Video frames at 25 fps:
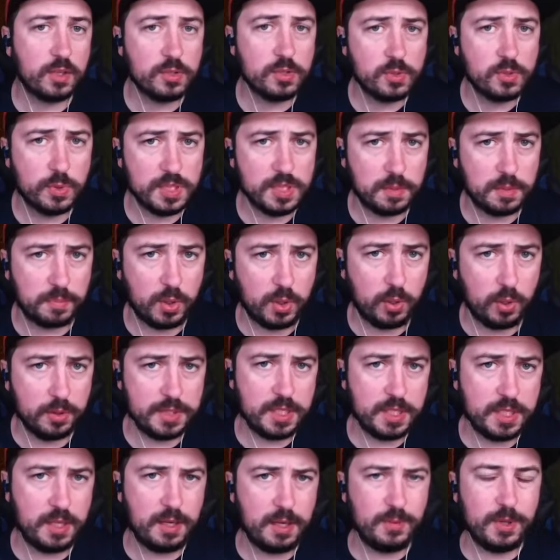was a
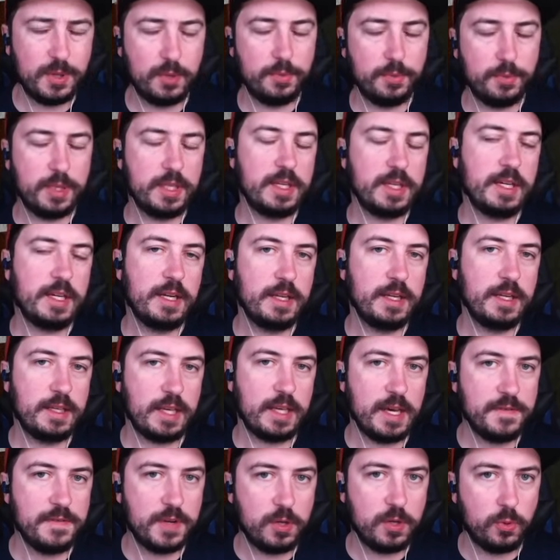Polty, and what really kind of
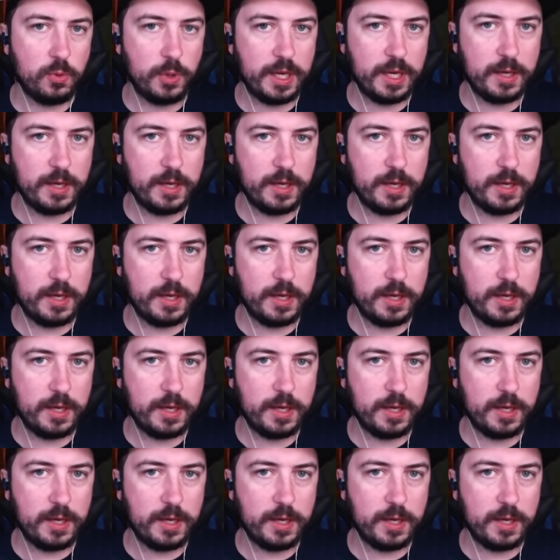gave it away